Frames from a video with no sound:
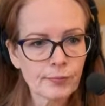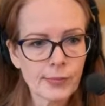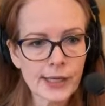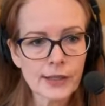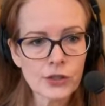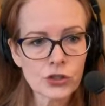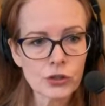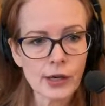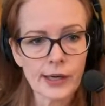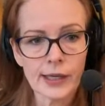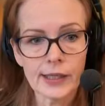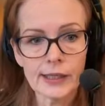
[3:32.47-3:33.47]
Making sure
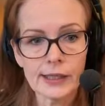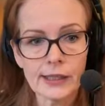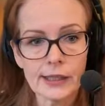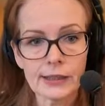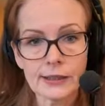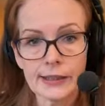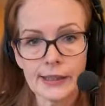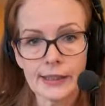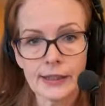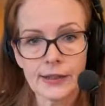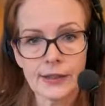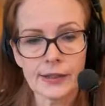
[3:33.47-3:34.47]
I
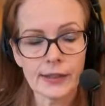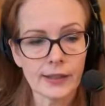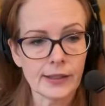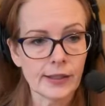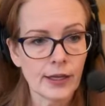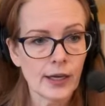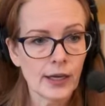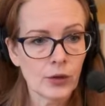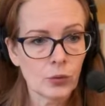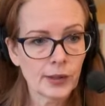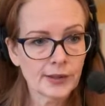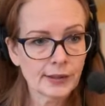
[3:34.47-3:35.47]
unlink the
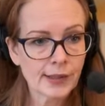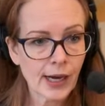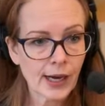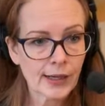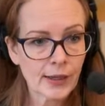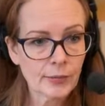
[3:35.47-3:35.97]
width and height.